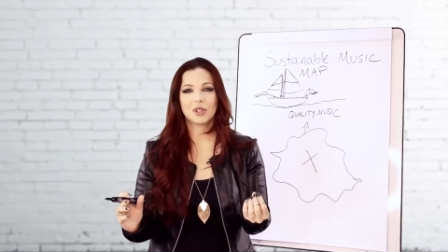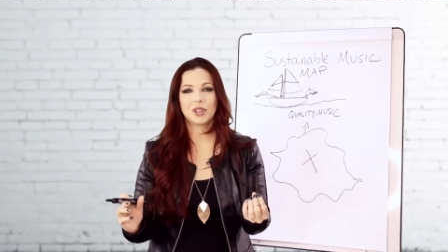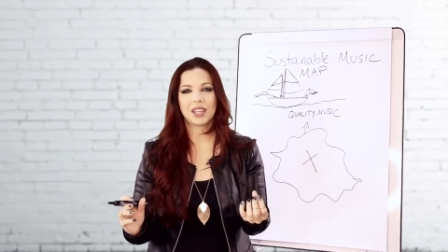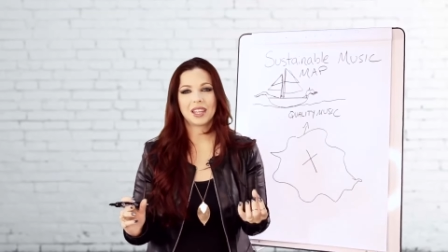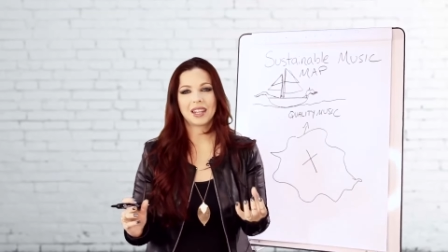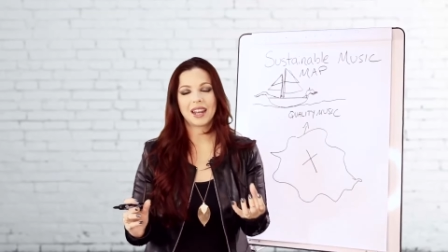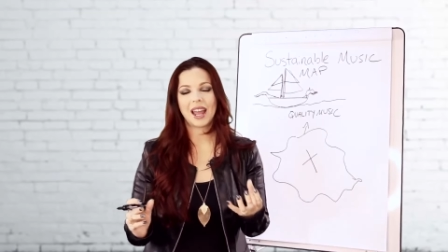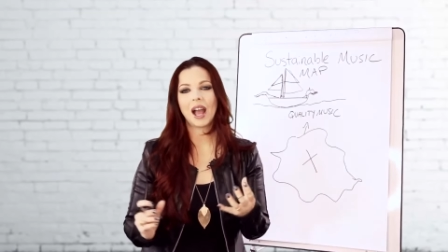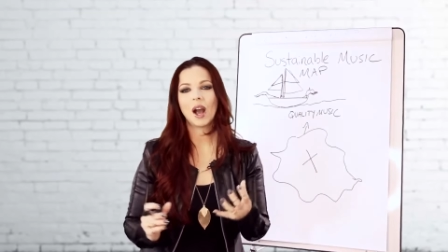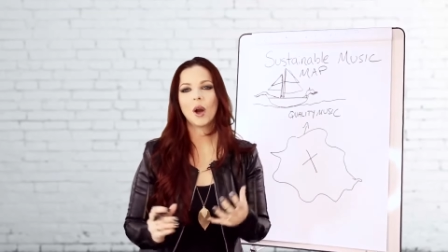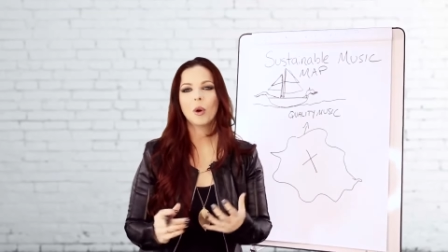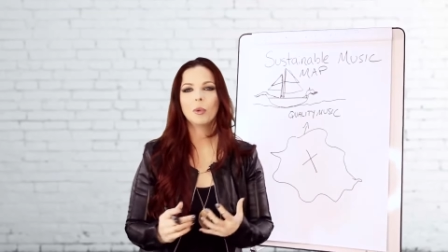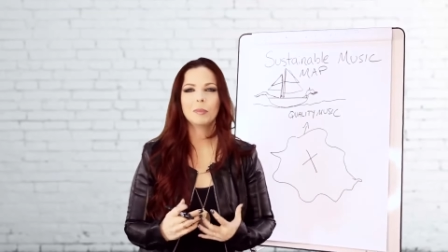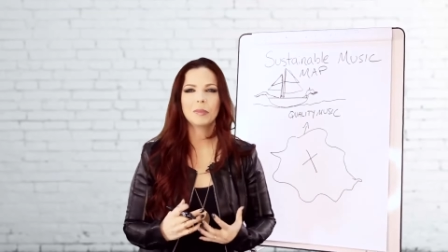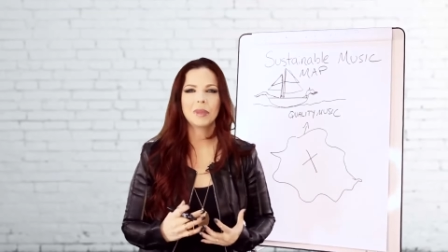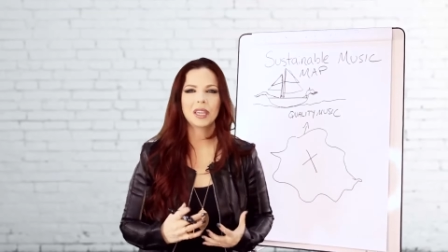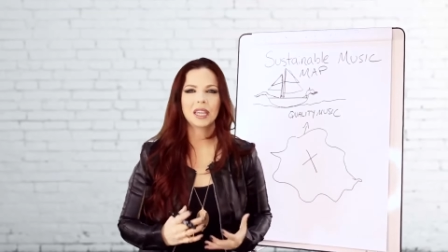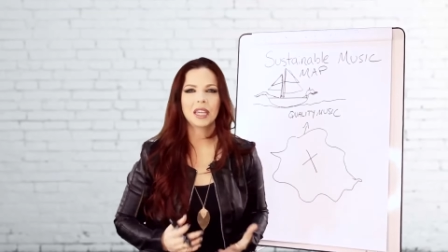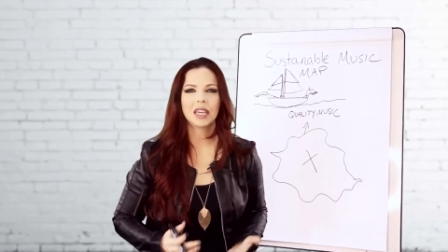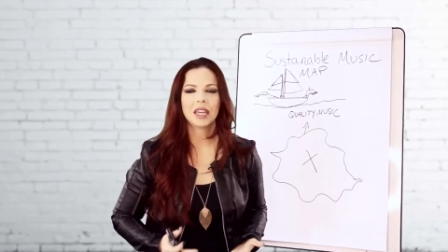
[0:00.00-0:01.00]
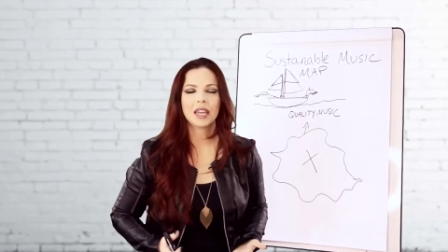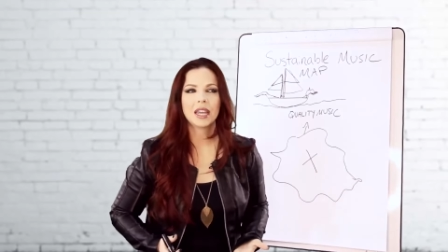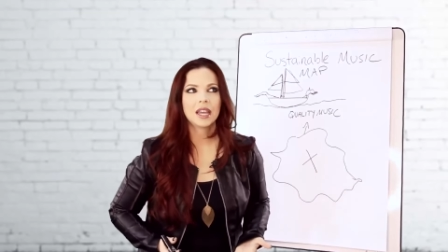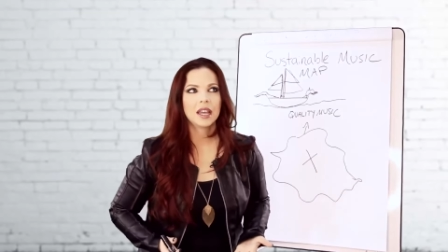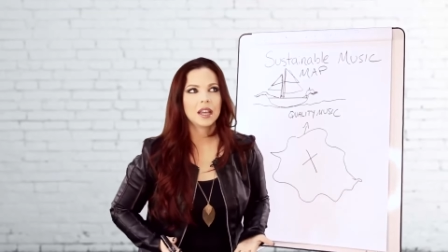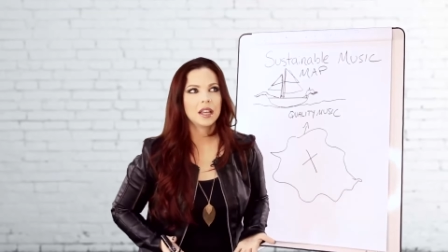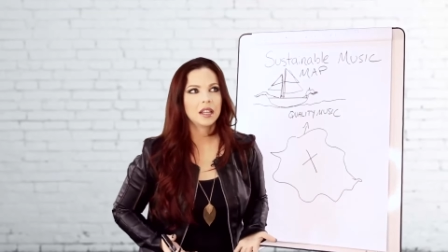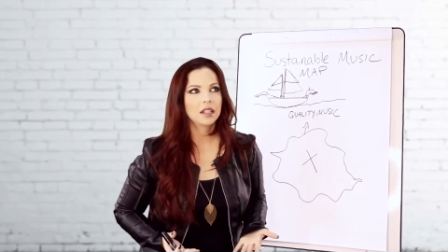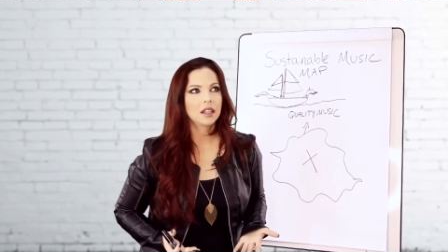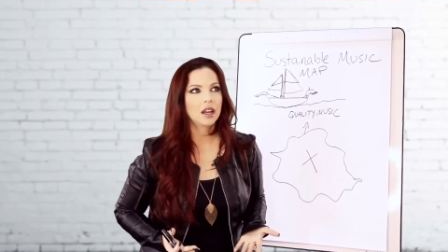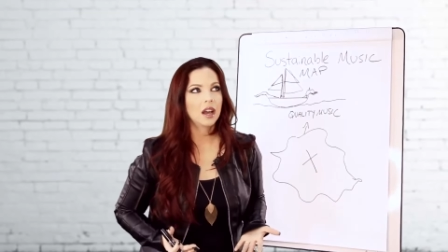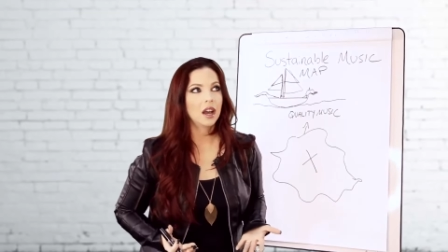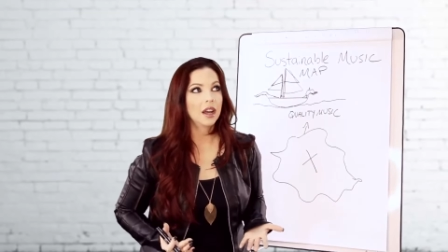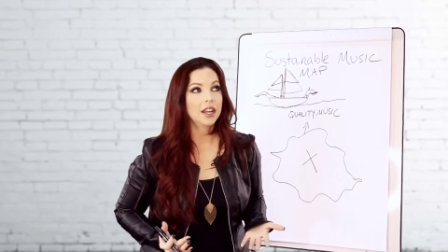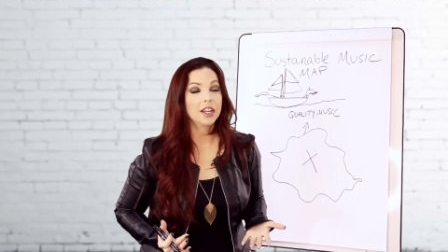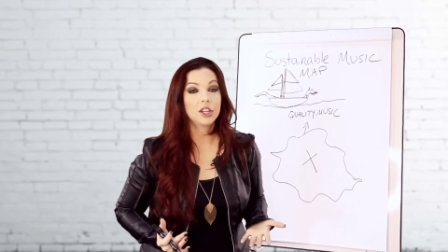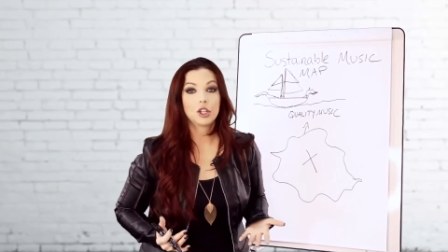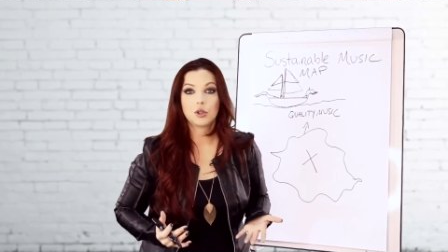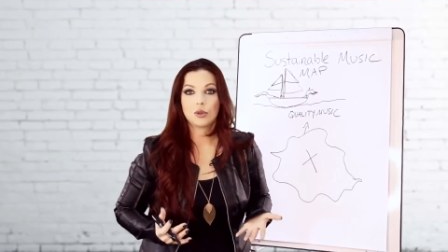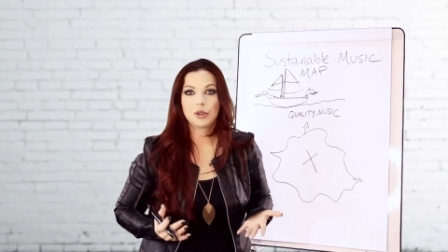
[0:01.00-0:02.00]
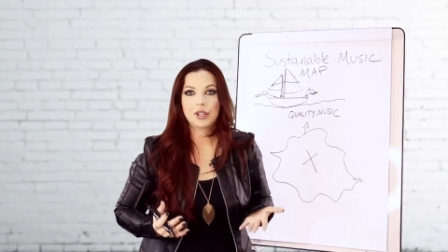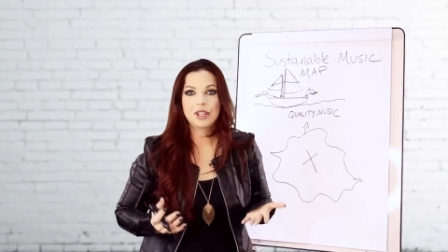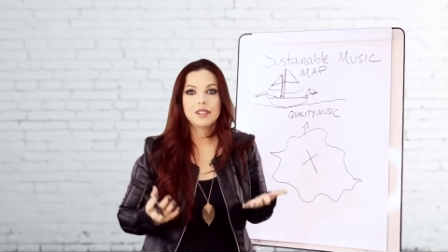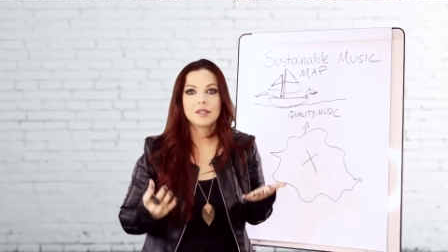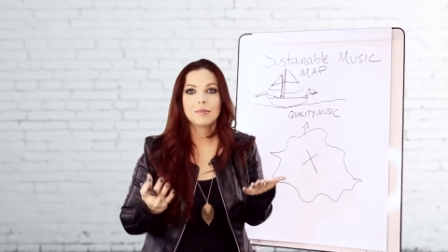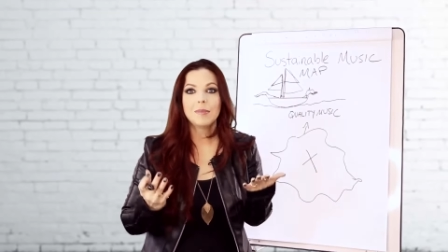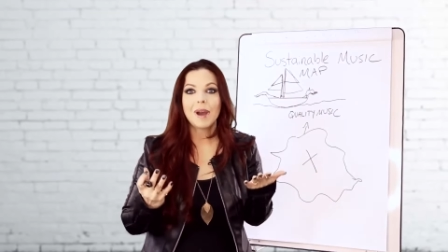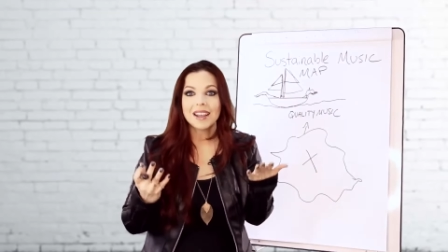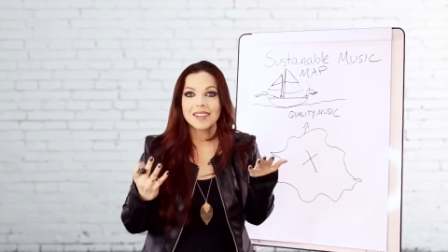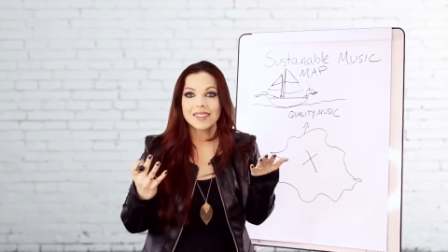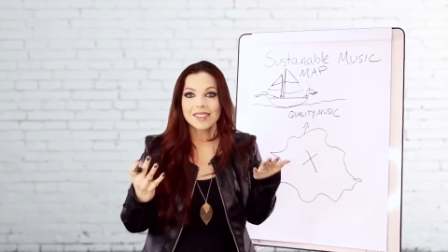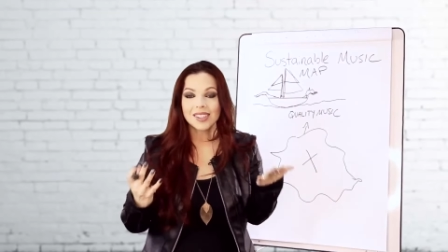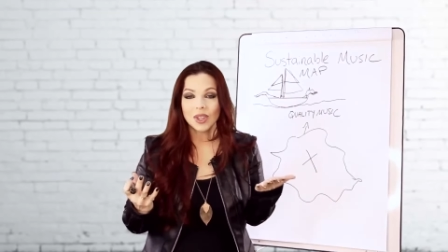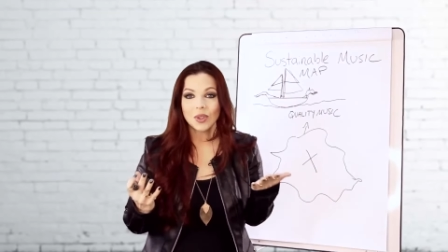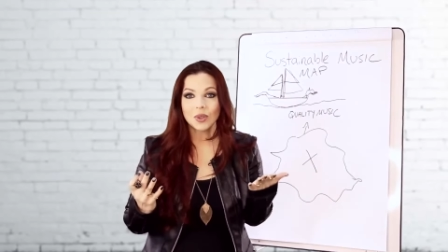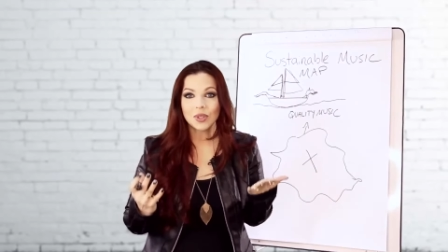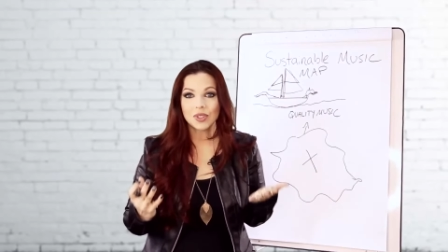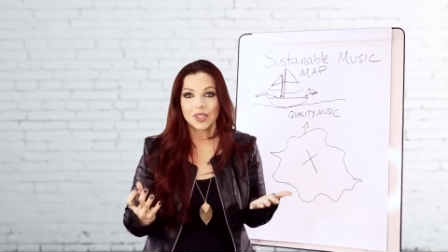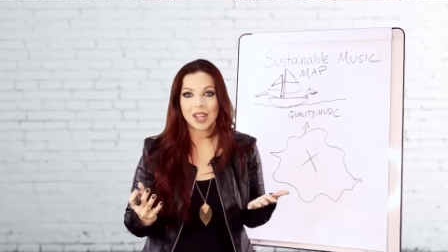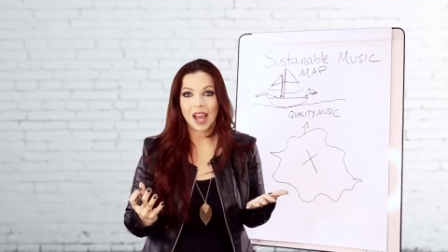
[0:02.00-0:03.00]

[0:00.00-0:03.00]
They can help me uh, increase my skill